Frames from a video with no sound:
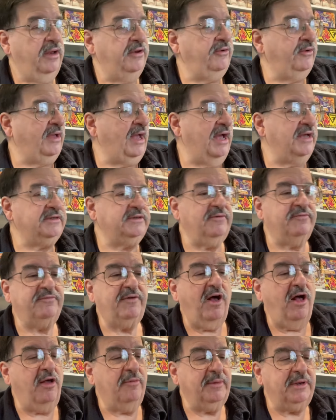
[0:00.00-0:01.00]
And you guys that
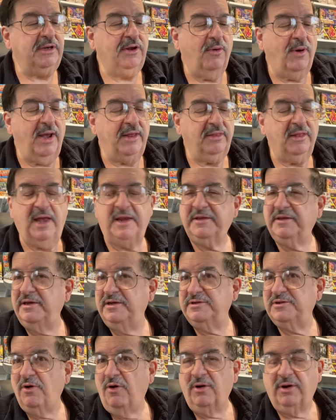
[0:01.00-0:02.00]
follow me know I like
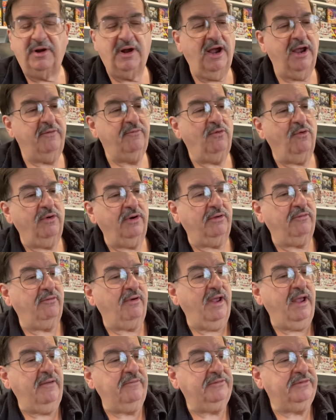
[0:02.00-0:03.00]
these archive
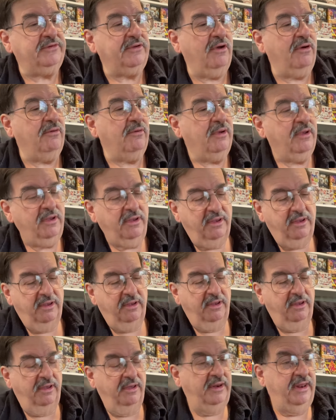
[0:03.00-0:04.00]
autographs, so.
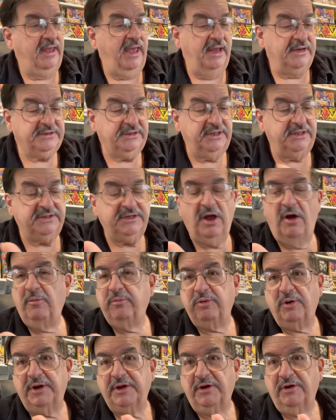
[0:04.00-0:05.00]
And they actually sell
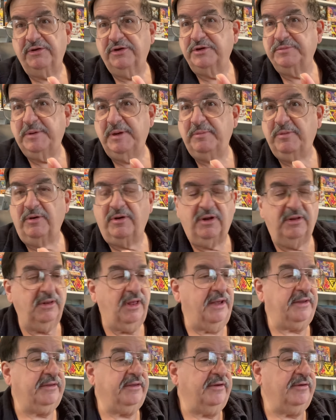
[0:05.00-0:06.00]
pretty good. There's people
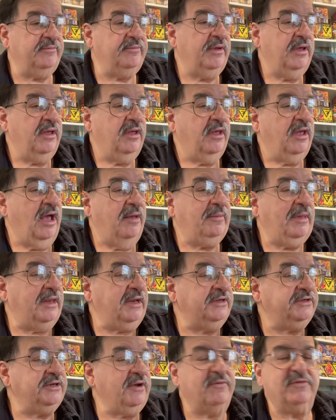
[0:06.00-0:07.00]
collecting them. I'm
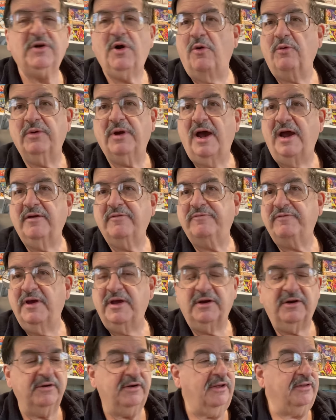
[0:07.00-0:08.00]
not a Jeff Conine
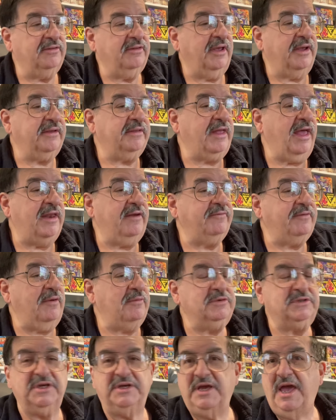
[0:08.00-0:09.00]
fan or nothing like that. If that
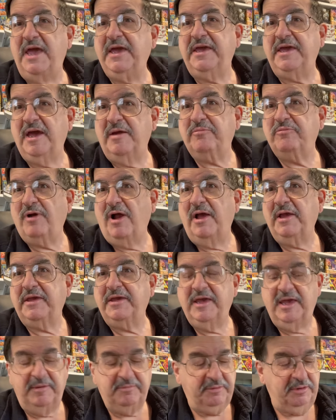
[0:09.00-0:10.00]
was a Yankee, I'd probably
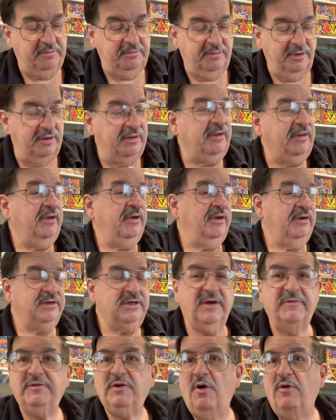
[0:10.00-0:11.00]
keep it. But
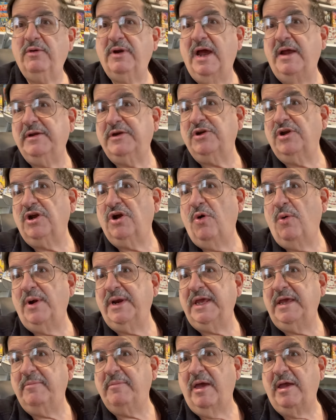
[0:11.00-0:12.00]
Jeff Conine's going to go on
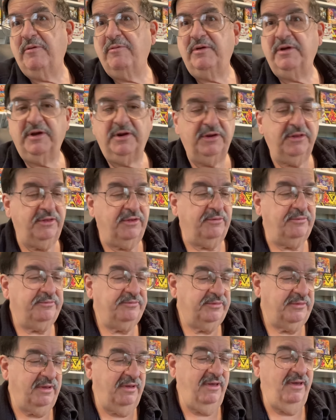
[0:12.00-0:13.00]
eBay. What are you going to
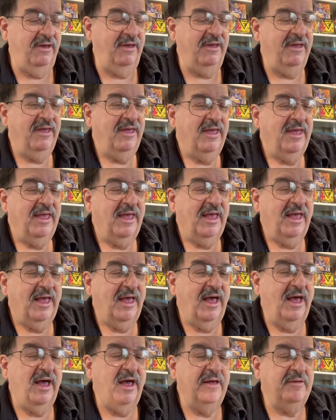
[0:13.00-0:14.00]

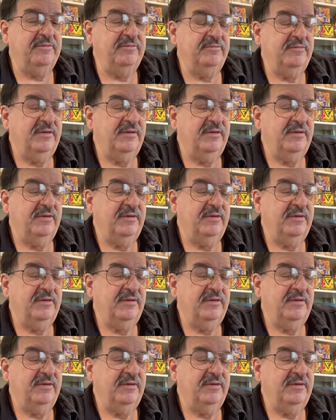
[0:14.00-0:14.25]
do?